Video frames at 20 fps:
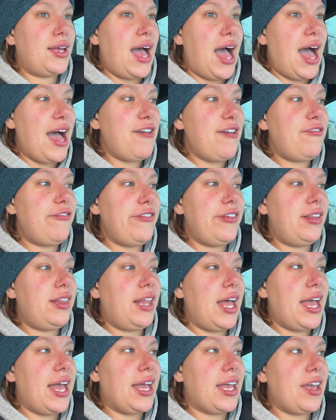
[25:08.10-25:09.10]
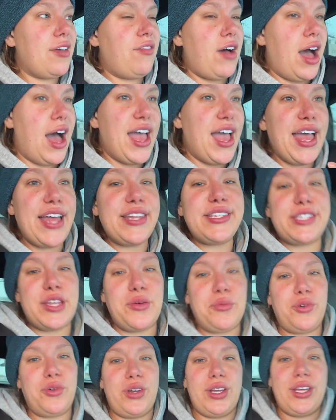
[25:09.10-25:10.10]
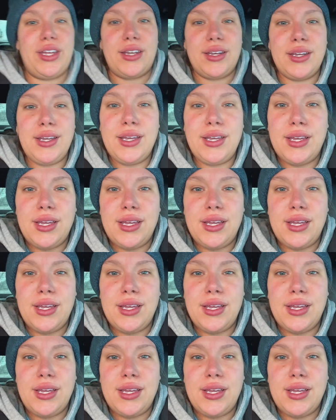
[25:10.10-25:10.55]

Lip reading: I feel like if I had someone